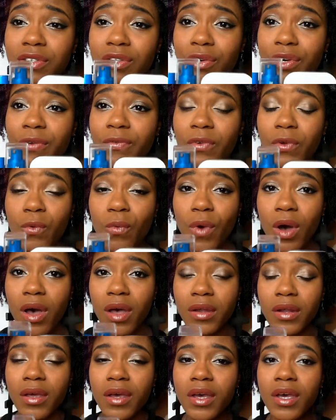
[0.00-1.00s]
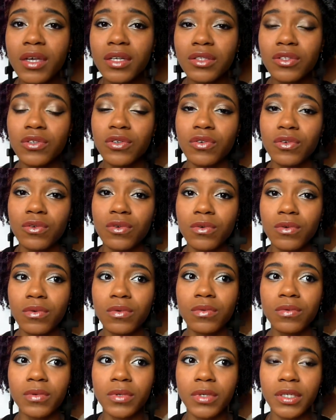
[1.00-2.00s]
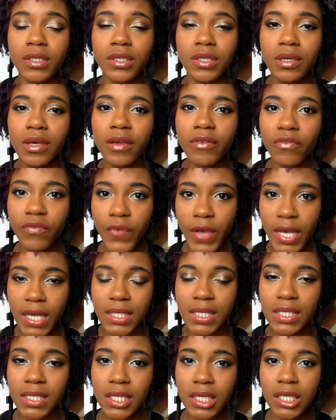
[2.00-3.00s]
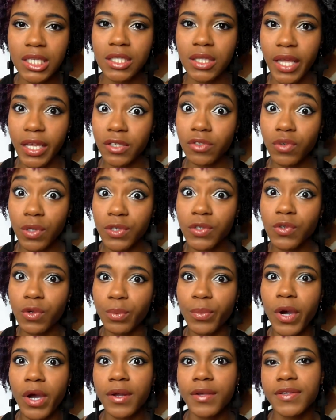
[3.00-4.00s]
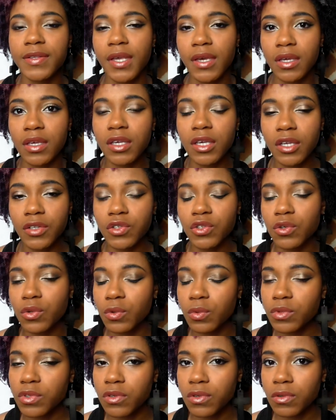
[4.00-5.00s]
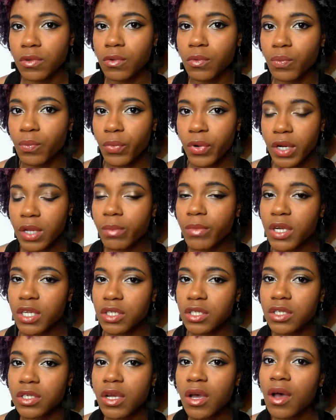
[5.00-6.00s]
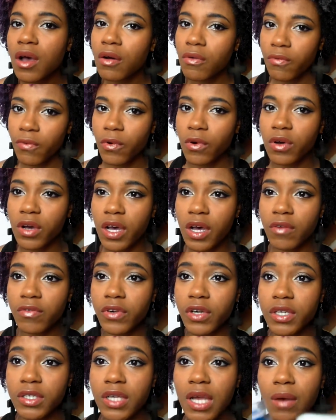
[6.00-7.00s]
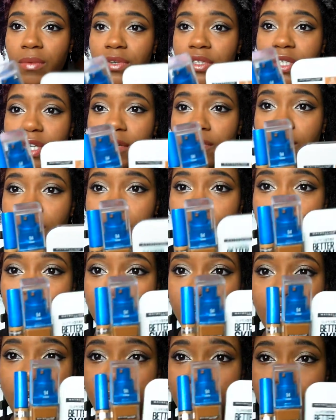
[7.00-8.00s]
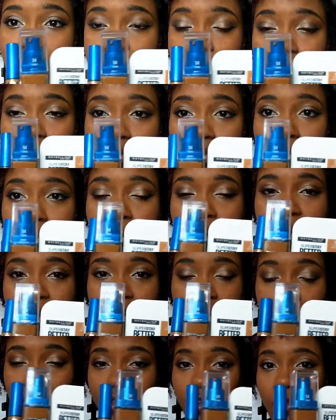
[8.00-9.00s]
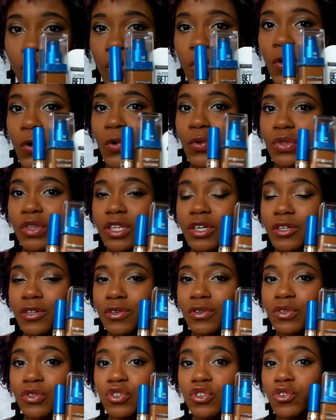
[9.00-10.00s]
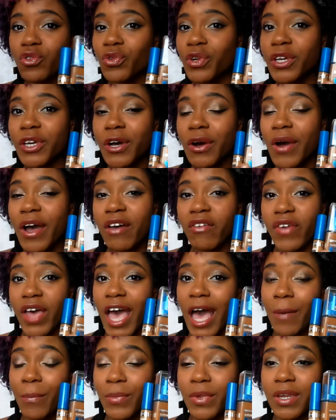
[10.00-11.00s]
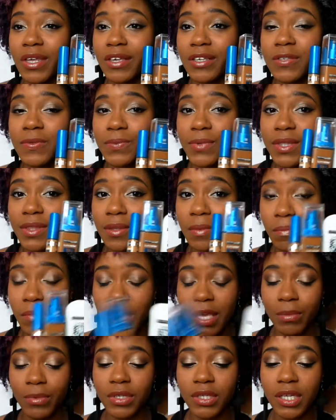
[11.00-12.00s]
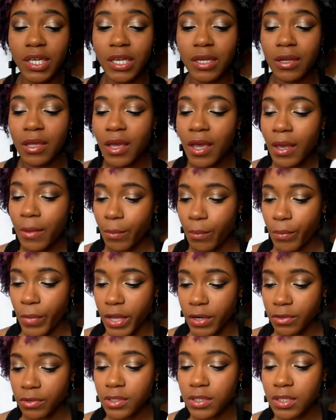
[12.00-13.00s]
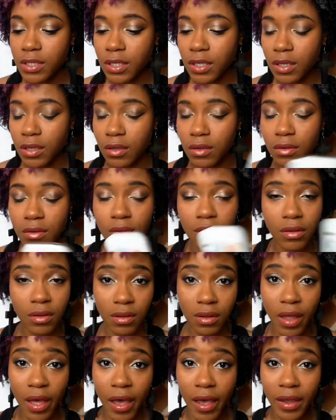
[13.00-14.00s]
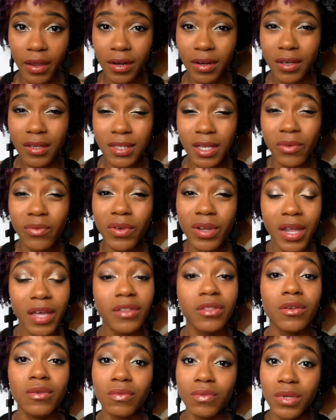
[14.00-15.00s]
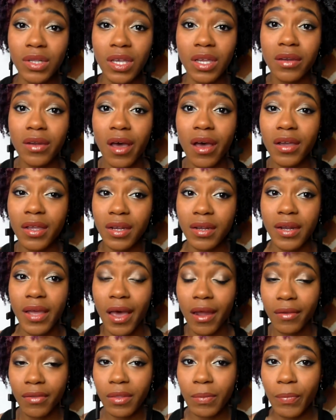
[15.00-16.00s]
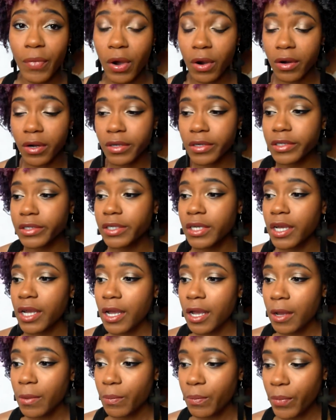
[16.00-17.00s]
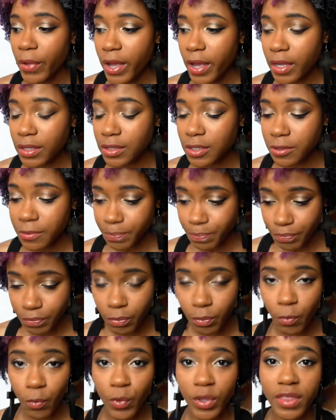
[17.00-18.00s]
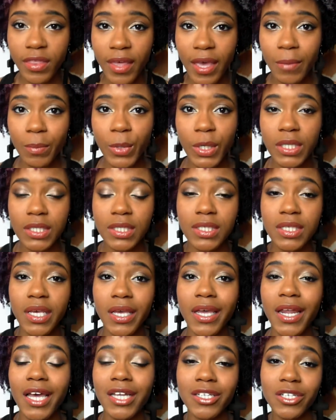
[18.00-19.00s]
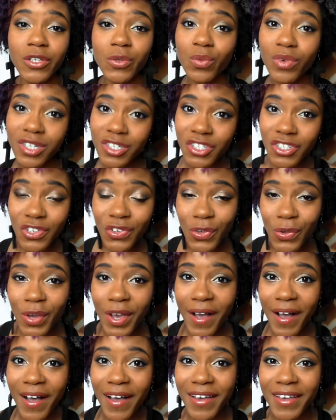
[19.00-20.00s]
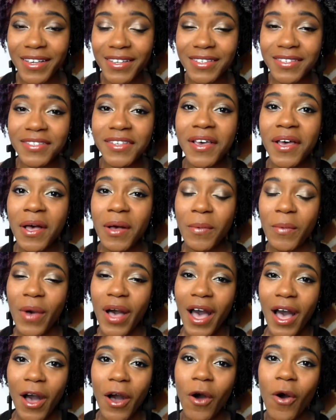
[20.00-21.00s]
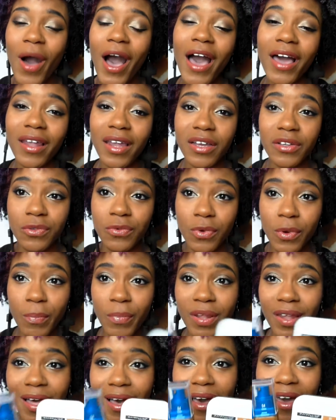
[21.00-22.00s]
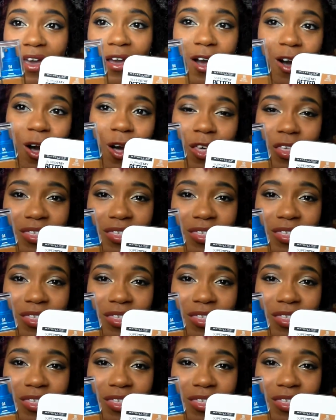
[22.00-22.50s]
so if you want to invest in like drugstore products that can get you to pretty much full coverage, I would definitely look into getting your own little trio of happiness with the Maybelline BetterSkin line, because I feel like they're really knocking it out of the park. But with that being said, I did want to show you guys how I like to apply all